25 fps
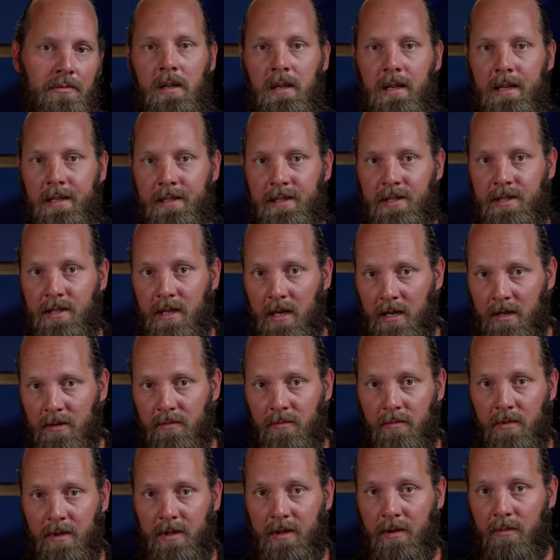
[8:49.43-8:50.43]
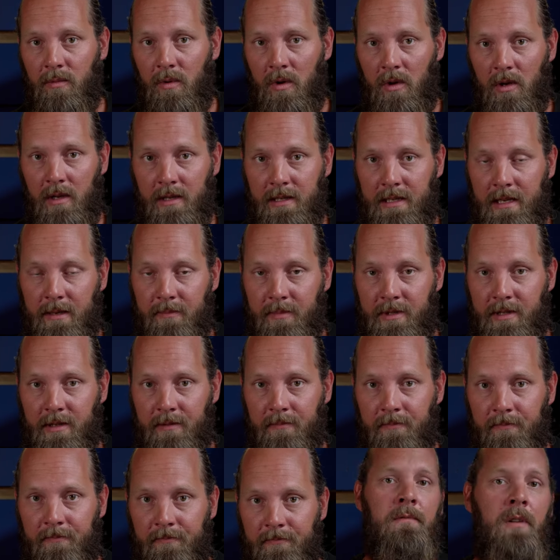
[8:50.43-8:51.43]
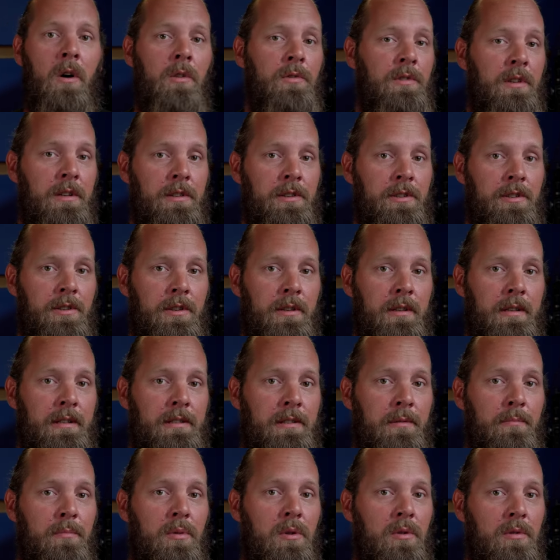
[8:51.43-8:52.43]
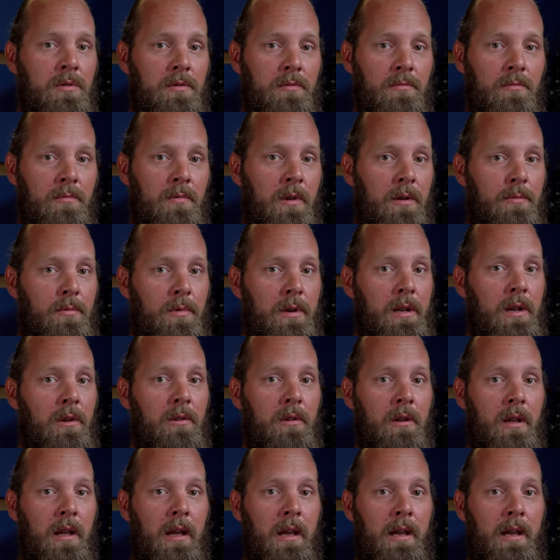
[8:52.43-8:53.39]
Let's start with the wall adapter. Voltage is important when we look